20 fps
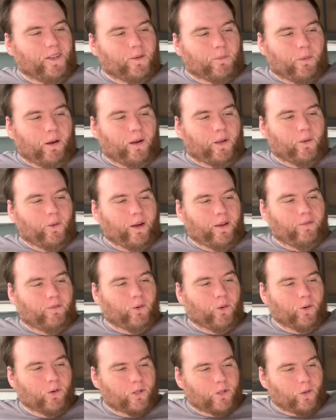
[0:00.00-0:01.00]
Probably waiting
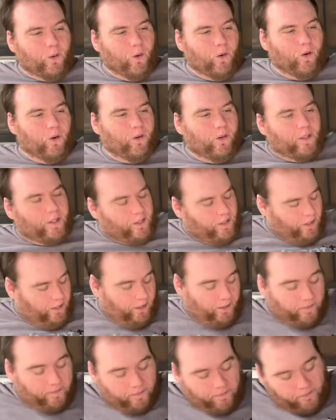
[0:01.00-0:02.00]
for a squirrel. It's,
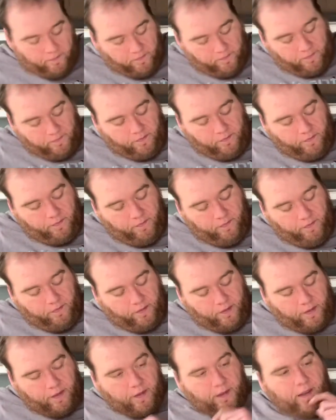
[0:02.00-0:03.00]

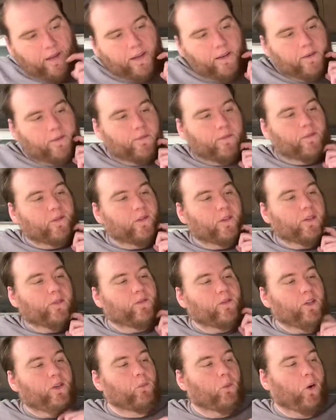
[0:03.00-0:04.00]
yeah, a
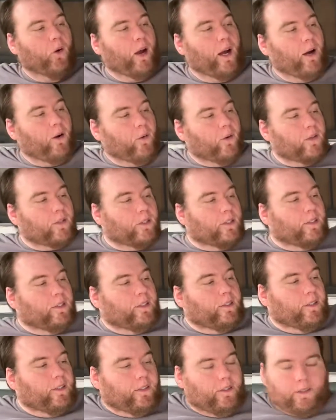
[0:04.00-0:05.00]
few more hours.
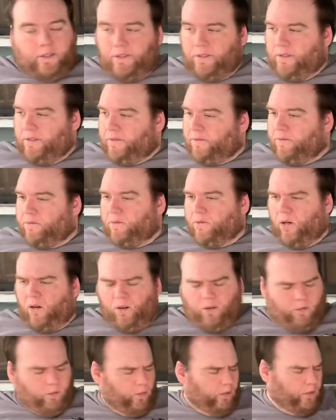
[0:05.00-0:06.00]

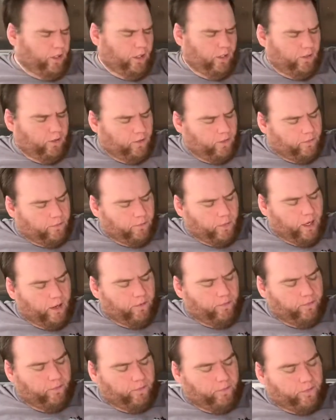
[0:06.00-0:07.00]
Or, well, no, about
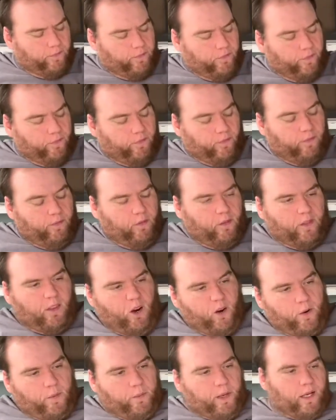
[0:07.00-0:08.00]

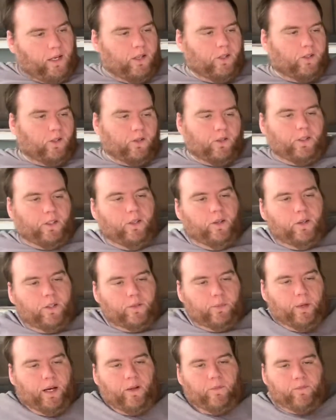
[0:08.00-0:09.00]
30 minutes or so. It's
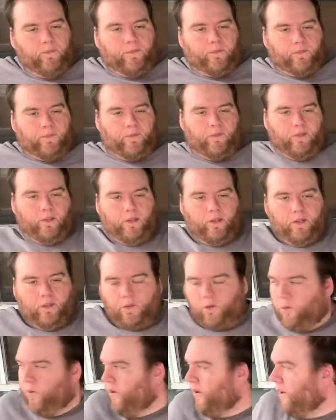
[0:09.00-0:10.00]
about
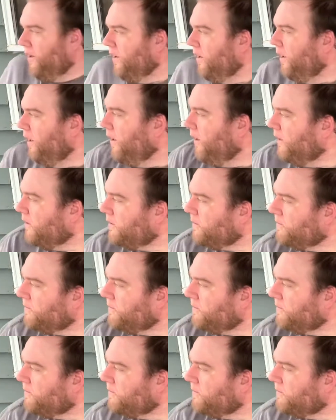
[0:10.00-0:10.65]
3 o'clock.